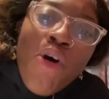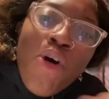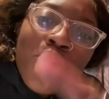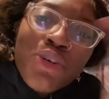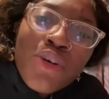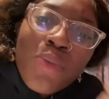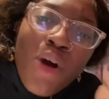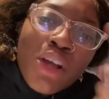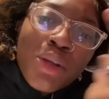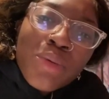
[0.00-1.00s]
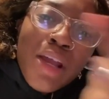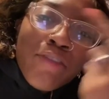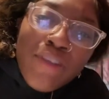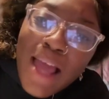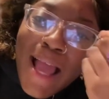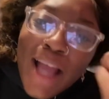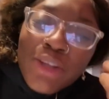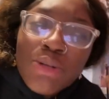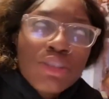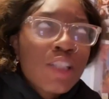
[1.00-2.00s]
Oh, you're a walking red flag.
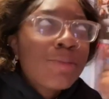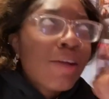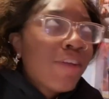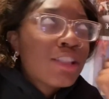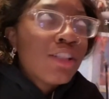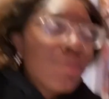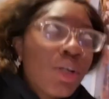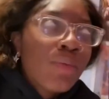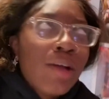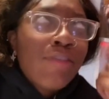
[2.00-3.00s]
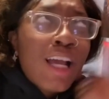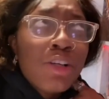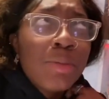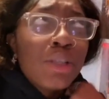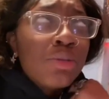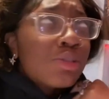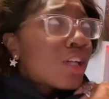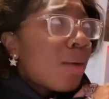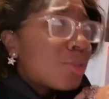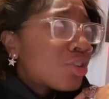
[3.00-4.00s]
You don't text back fast enough, you're a red flag. You being dudes
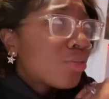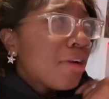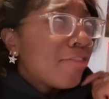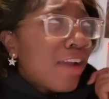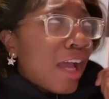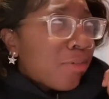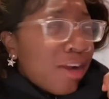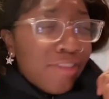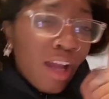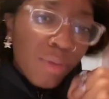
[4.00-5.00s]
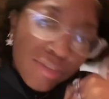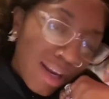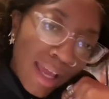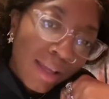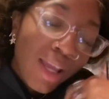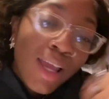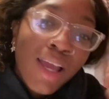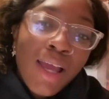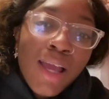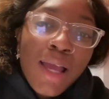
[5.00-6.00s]
comment, you're a red flag, red flag, red flag.
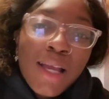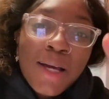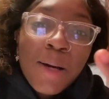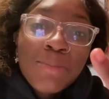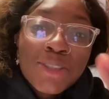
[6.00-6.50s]
Come